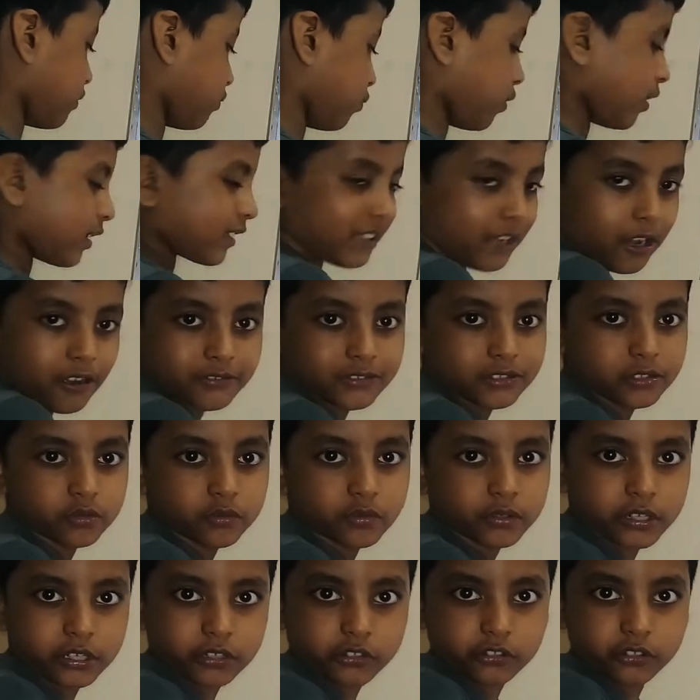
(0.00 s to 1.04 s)

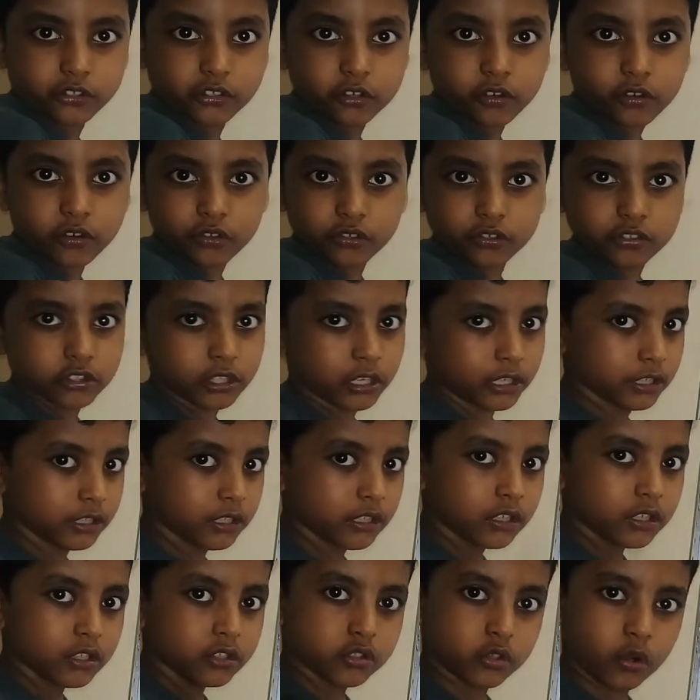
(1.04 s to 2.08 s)
1,300 Earths. I
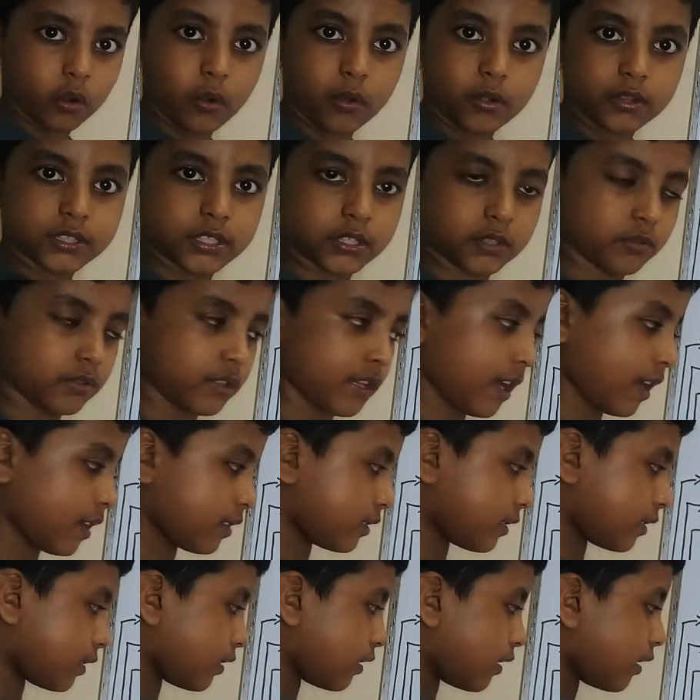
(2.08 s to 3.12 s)
told you that.